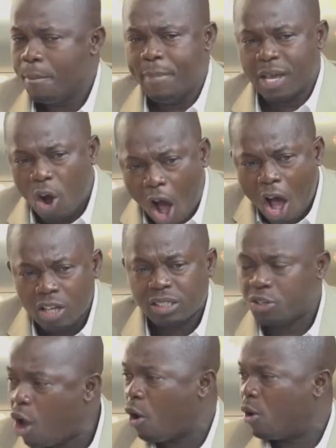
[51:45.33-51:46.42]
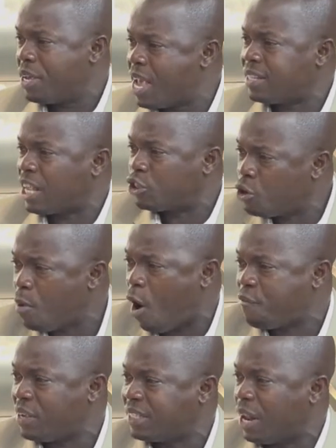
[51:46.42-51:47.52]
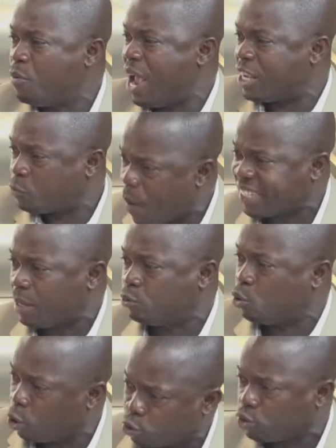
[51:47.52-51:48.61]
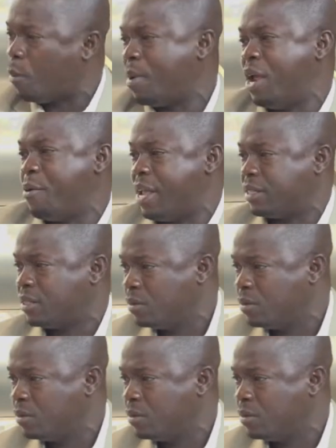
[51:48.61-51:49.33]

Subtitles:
Because, no, he has assumed office and we expect him to go to some areas.